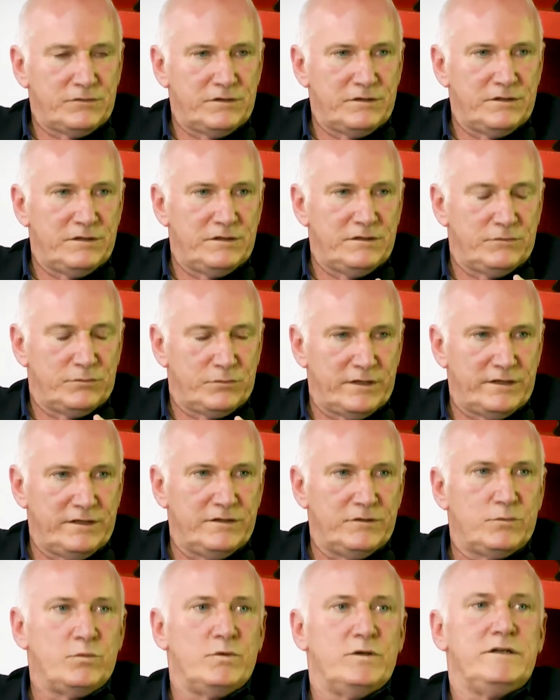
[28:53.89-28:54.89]

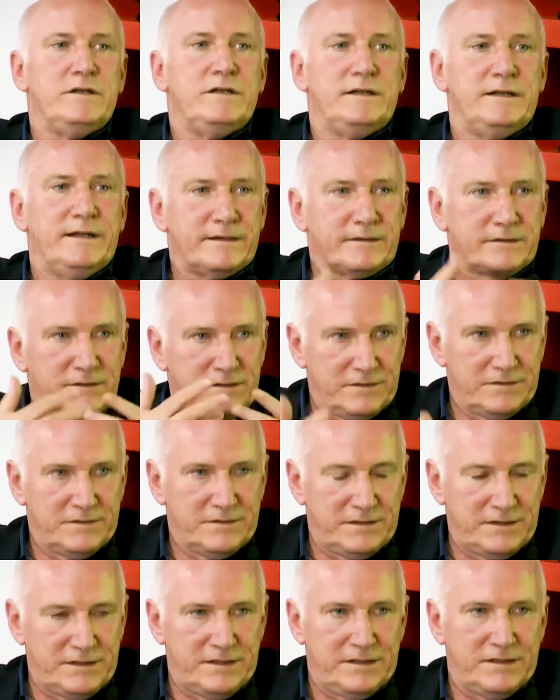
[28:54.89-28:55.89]
Israelis would elect
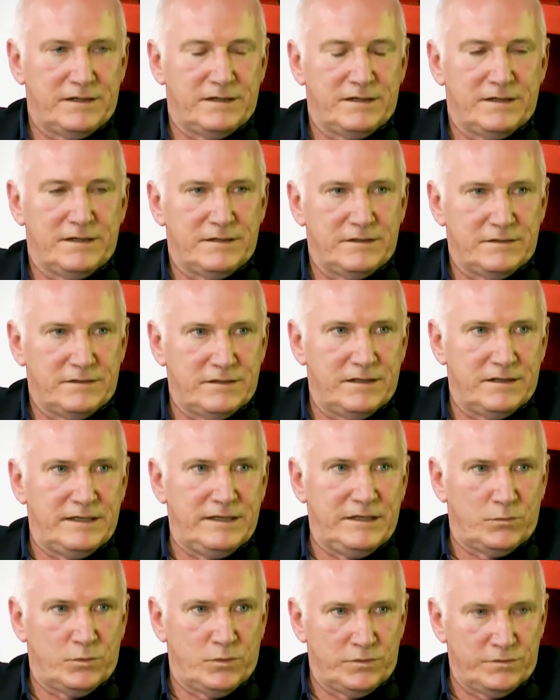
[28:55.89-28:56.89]
the
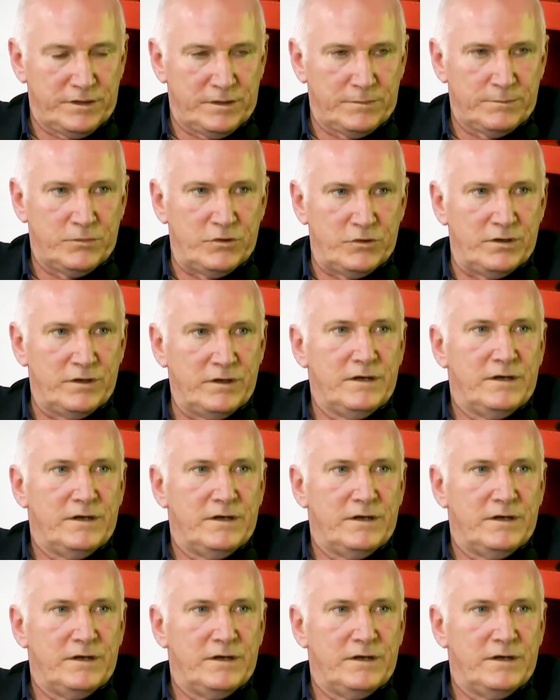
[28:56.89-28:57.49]
equal number